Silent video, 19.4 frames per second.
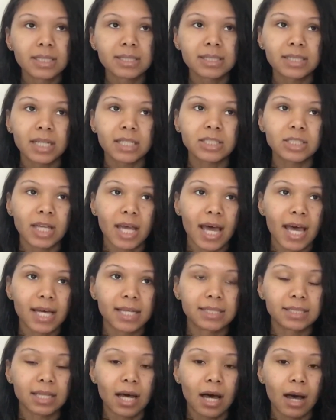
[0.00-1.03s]
such
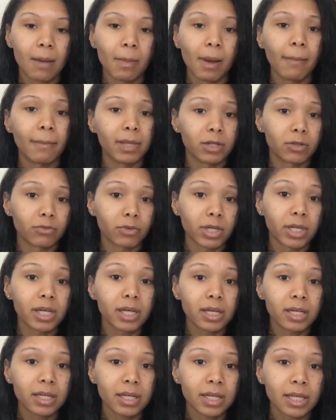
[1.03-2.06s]
as
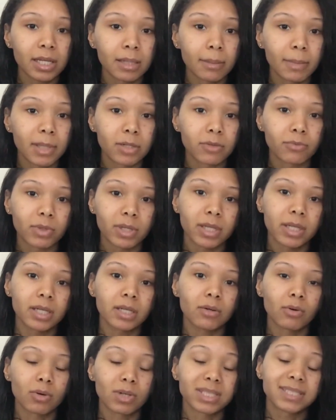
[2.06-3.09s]
amenorrhea. And
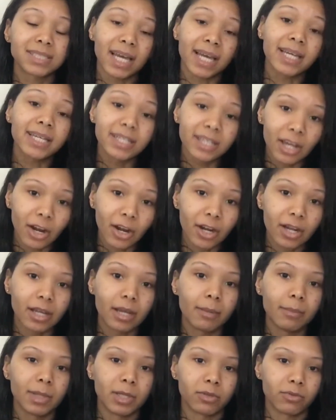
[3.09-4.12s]
amenorrhea, or secondary
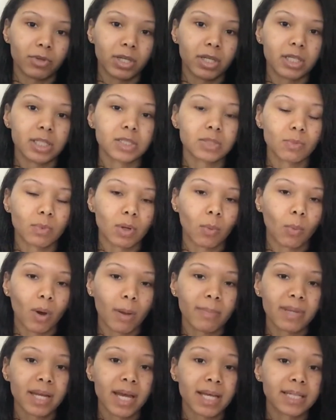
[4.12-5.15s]
amenorrhea, is when a
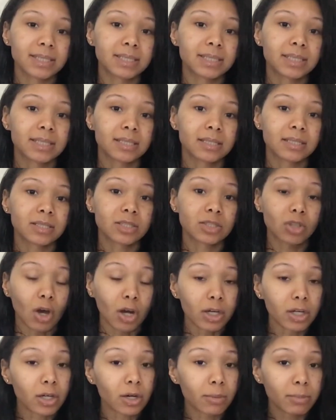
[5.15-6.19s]
woman has
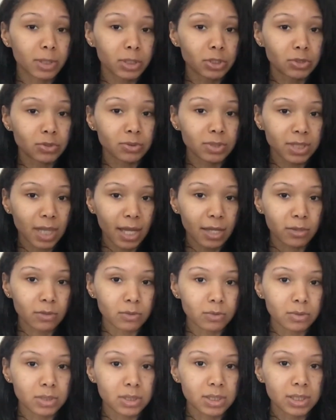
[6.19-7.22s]
started her menstrual
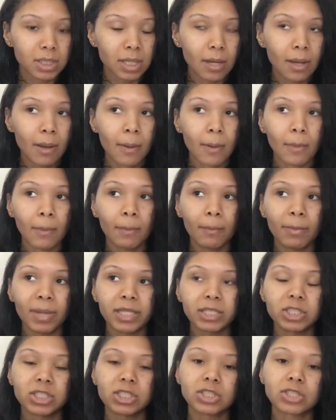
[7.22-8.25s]
cycles,
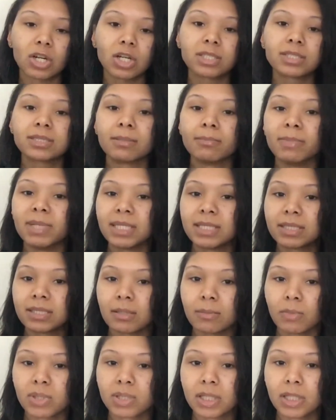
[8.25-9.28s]
but she starts to miss
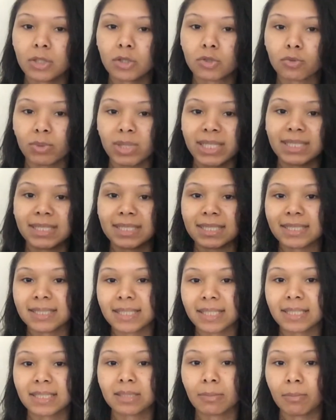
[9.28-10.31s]
them within 3 to
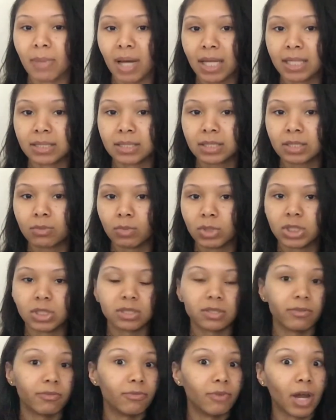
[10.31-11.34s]
6 months, which
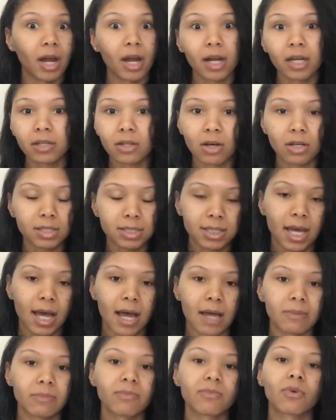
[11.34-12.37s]
is a very long
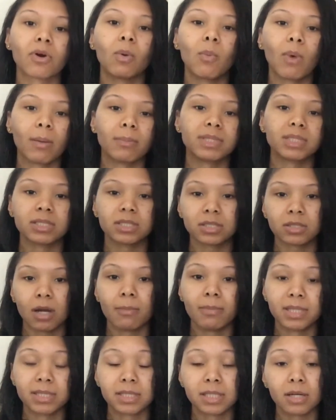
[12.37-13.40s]
time for a woman to
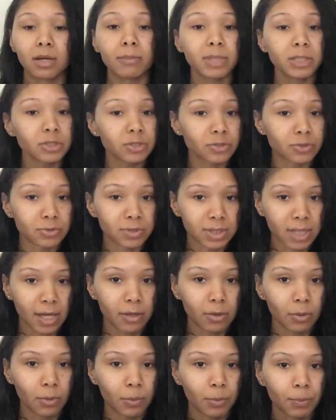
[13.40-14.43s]
start missing her menstrual
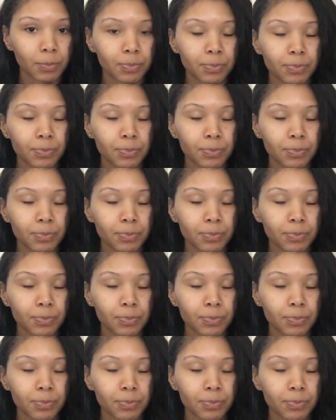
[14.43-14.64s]
cycle.